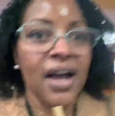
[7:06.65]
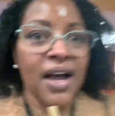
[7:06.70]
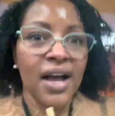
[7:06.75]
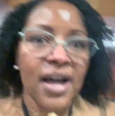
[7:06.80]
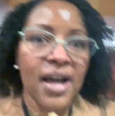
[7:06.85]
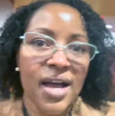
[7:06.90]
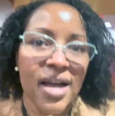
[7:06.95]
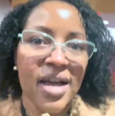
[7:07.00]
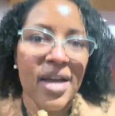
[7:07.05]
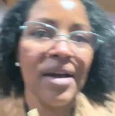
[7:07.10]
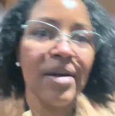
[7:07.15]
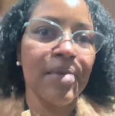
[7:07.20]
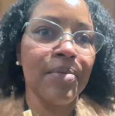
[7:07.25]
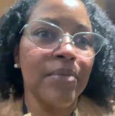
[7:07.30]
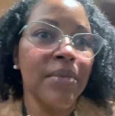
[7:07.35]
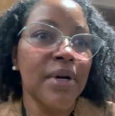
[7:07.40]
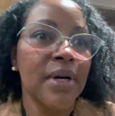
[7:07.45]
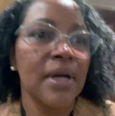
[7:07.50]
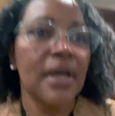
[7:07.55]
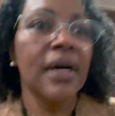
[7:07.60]
I
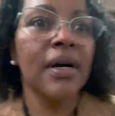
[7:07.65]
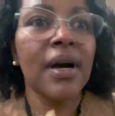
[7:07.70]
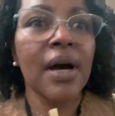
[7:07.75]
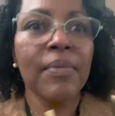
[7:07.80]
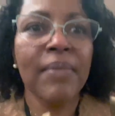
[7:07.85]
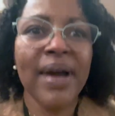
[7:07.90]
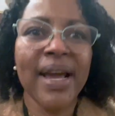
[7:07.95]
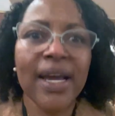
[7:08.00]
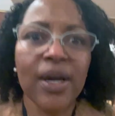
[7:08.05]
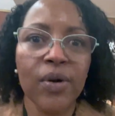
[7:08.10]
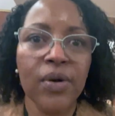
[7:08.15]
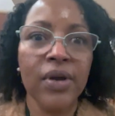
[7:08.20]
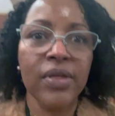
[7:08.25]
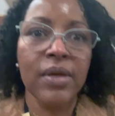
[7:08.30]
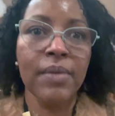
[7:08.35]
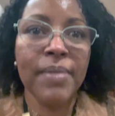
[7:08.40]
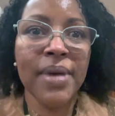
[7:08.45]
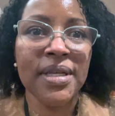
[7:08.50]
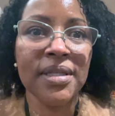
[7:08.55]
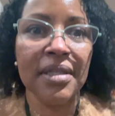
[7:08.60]
might go on
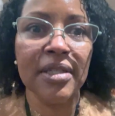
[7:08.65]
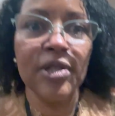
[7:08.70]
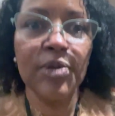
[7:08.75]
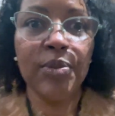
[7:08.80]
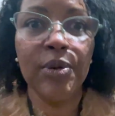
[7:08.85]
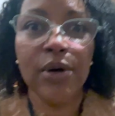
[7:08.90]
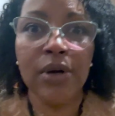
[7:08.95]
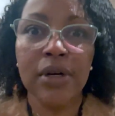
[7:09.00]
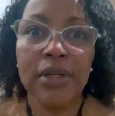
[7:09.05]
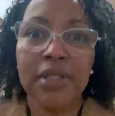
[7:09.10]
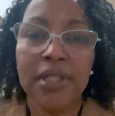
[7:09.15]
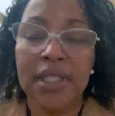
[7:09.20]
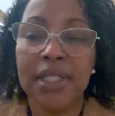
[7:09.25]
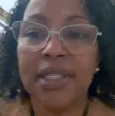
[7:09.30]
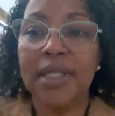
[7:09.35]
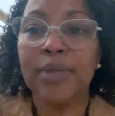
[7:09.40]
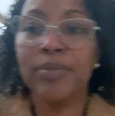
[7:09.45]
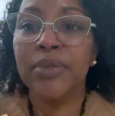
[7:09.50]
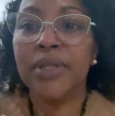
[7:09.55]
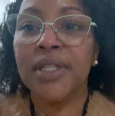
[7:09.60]
the message boards on
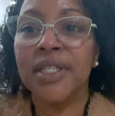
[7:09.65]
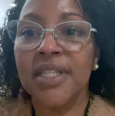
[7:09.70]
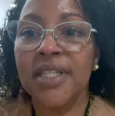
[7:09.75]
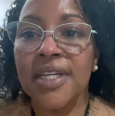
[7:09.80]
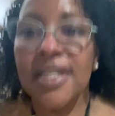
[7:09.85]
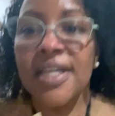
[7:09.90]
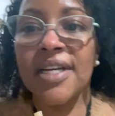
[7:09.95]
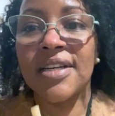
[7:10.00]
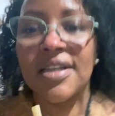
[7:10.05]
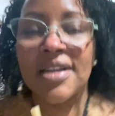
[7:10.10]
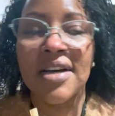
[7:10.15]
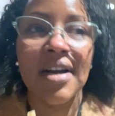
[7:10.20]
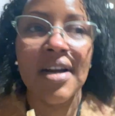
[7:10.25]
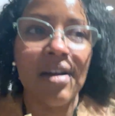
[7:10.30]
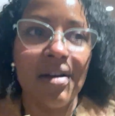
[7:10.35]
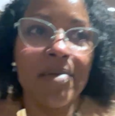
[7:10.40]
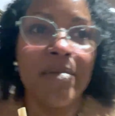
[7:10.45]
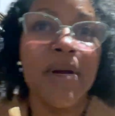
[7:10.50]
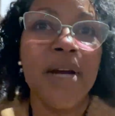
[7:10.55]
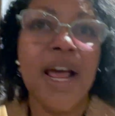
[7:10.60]

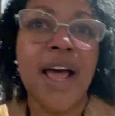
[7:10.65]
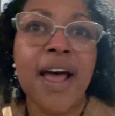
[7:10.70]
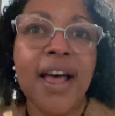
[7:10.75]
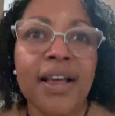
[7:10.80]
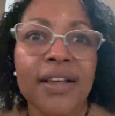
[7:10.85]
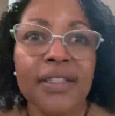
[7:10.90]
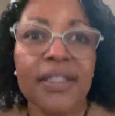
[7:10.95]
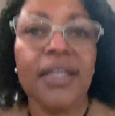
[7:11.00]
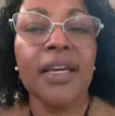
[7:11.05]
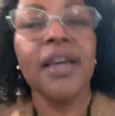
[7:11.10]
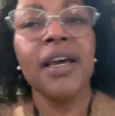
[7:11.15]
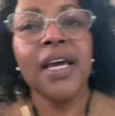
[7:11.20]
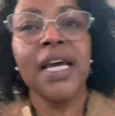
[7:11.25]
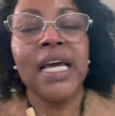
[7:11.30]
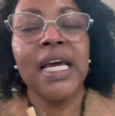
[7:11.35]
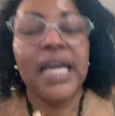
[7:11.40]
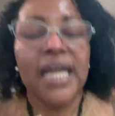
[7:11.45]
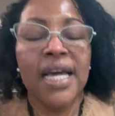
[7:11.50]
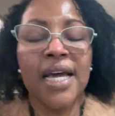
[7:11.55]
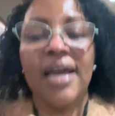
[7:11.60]
simplytanika.com and ask
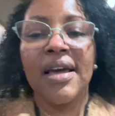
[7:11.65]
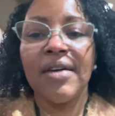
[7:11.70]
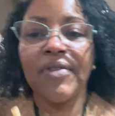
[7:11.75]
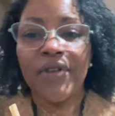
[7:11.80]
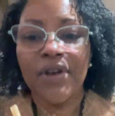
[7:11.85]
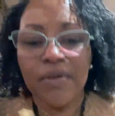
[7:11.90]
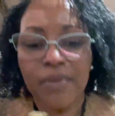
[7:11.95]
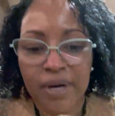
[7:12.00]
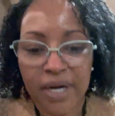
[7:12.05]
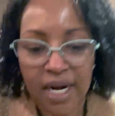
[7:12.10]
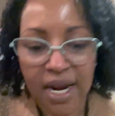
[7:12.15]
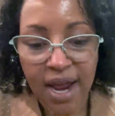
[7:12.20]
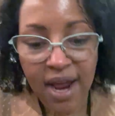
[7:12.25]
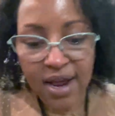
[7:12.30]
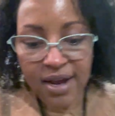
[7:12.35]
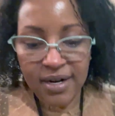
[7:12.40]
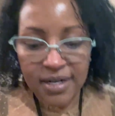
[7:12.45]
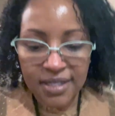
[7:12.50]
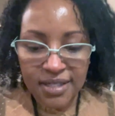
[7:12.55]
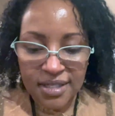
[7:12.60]
if anybody
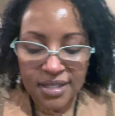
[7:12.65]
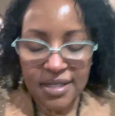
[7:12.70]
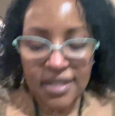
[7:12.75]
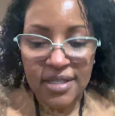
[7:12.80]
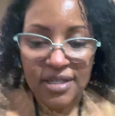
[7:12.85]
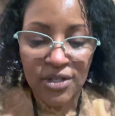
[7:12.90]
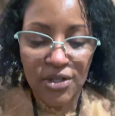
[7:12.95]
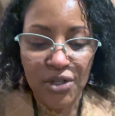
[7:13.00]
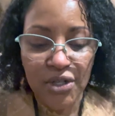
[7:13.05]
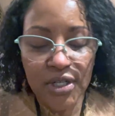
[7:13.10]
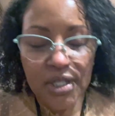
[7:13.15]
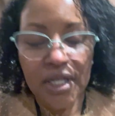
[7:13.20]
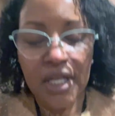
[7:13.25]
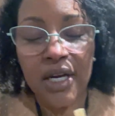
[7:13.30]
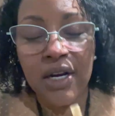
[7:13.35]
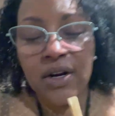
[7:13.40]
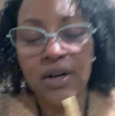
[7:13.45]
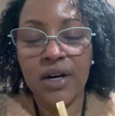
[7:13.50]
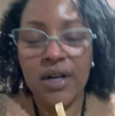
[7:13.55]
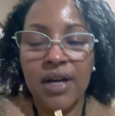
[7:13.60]
had a cyst in
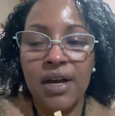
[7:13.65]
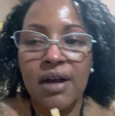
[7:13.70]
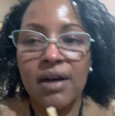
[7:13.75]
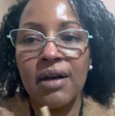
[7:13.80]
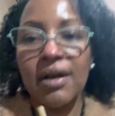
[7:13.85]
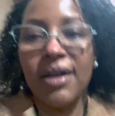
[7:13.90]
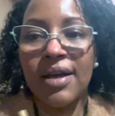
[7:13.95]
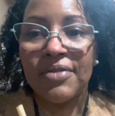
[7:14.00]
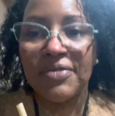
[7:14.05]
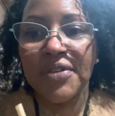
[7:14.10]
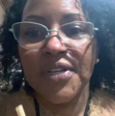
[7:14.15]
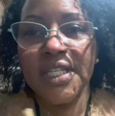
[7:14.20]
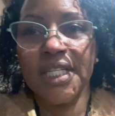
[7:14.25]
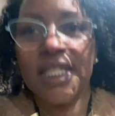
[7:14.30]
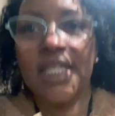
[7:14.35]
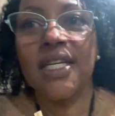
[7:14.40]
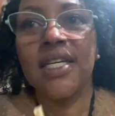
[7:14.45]
their FET.